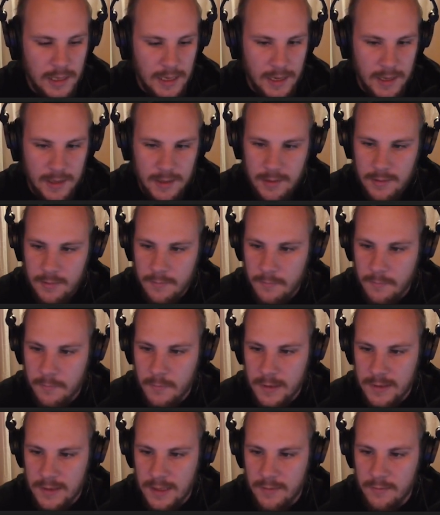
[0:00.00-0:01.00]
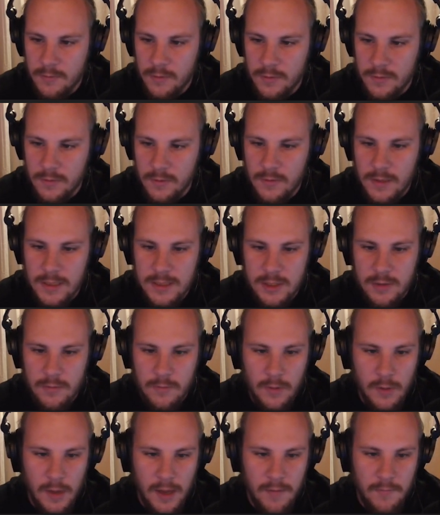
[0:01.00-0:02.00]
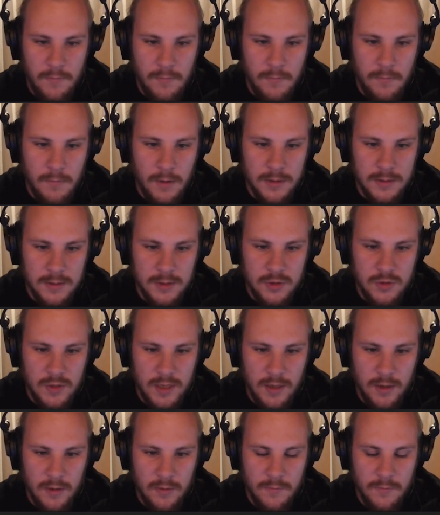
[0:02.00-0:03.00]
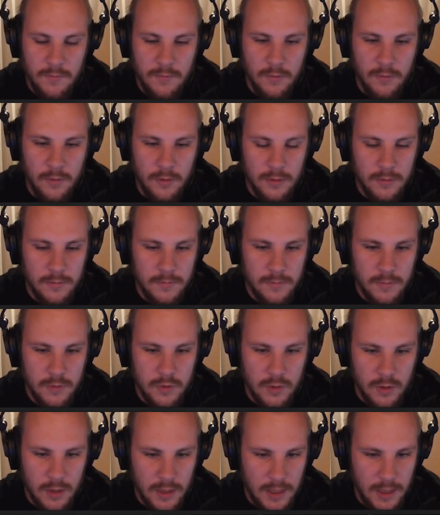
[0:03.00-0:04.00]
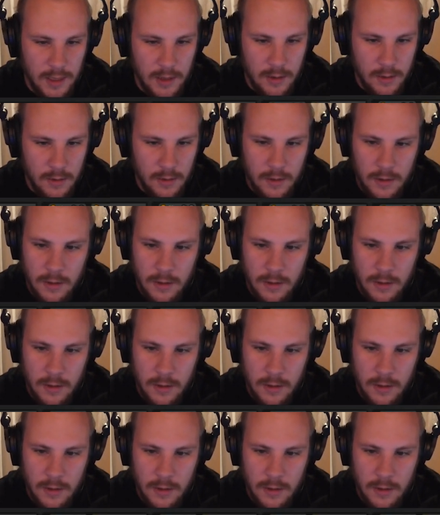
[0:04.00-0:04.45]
and what that will do is you will have one trigger for your kick.